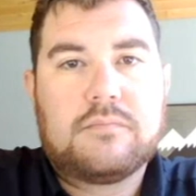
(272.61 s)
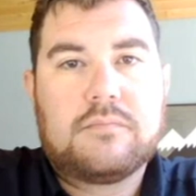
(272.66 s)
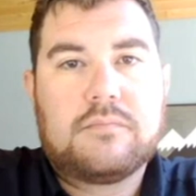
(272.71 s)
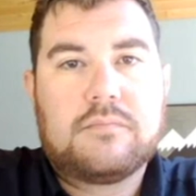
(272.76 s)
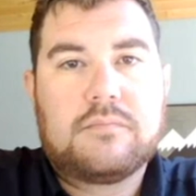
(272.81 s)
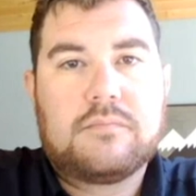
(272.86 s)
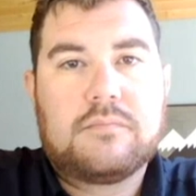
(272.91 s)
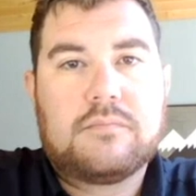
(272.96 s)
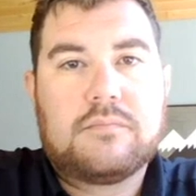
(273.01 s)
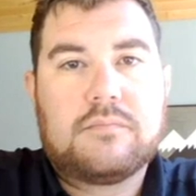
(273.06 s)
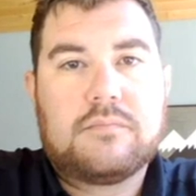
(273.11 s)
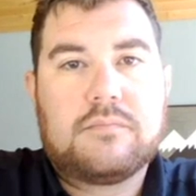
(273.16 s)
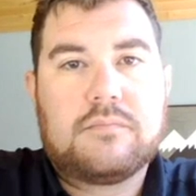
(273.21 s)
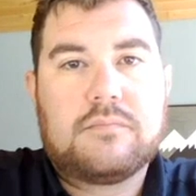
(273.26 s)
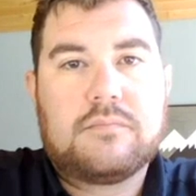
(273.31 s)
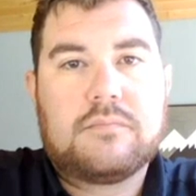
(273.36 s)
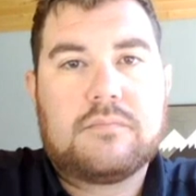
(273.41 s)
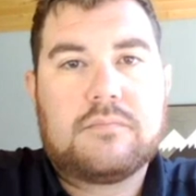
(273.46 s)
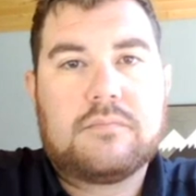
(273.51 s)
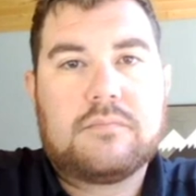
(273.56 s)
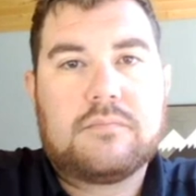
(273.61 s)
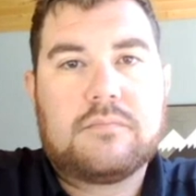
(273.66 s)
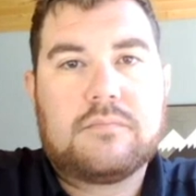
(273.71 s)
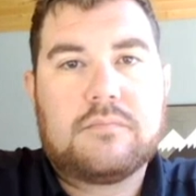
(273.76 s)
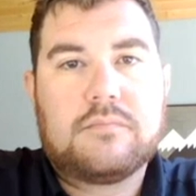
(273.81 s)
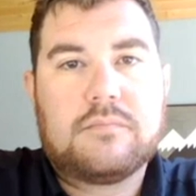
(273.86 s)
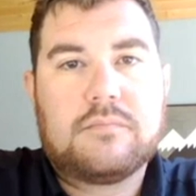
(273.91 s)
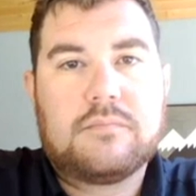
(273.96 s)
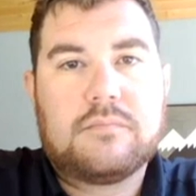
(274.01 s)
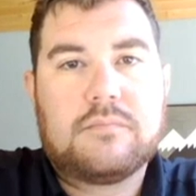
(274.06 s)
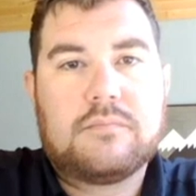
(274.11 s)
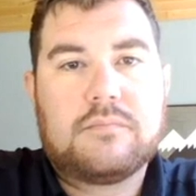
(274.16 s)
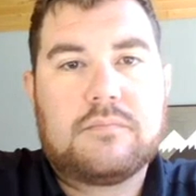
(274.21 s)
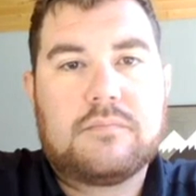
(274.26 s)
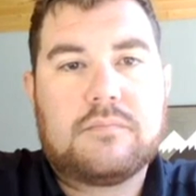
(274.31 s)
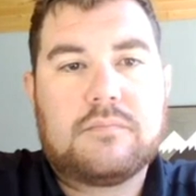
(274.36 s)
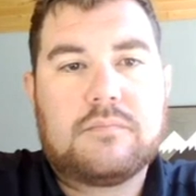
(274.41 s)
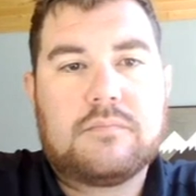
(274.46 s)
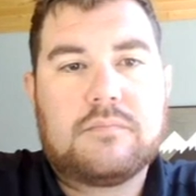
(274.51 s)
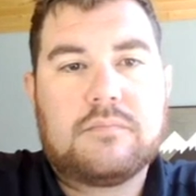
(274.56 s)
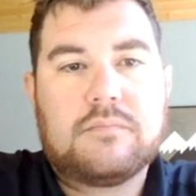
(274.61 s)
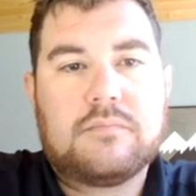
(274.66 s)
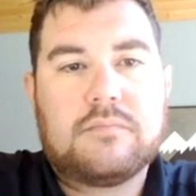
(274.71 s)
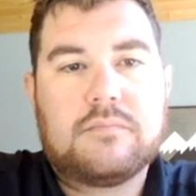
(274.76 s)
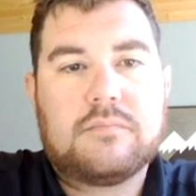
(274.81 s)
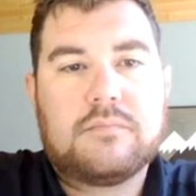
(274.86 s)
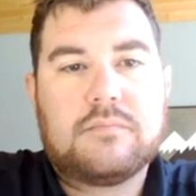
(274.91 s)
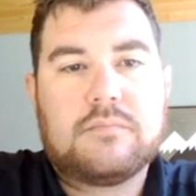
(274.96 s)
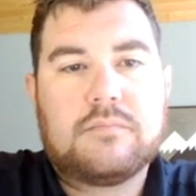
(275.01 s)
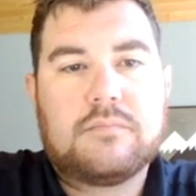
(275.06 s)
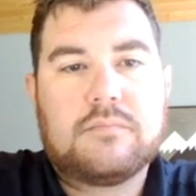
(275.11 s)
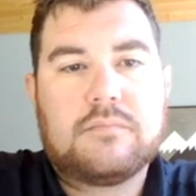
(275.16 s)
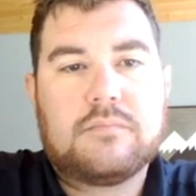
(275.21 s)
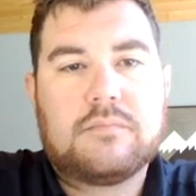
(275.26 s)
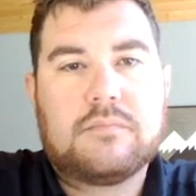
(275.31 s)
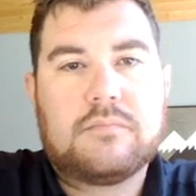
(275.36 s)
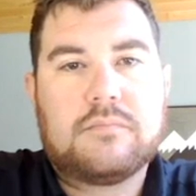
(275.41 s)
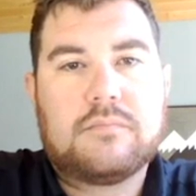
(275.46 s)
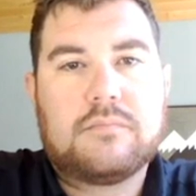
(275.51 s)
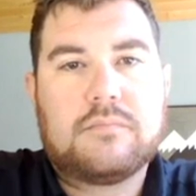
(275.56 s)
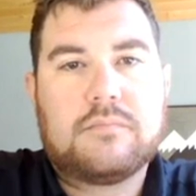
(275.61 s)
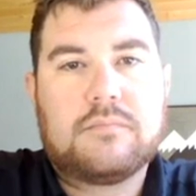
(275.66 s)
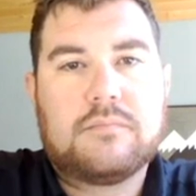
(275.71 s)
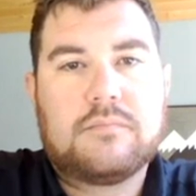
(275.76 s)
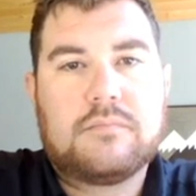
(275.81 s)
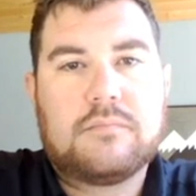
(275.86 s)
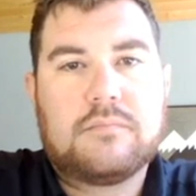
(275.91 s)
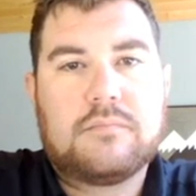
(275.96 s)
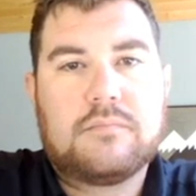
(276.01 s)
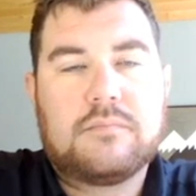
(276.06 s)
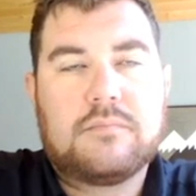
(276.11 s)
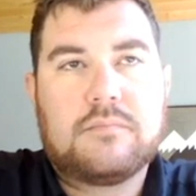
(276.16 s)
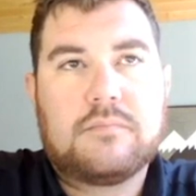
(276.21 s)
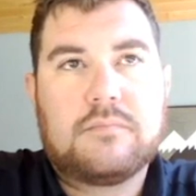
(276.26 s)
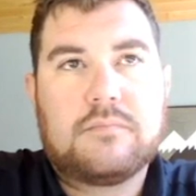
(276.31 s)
[no speech]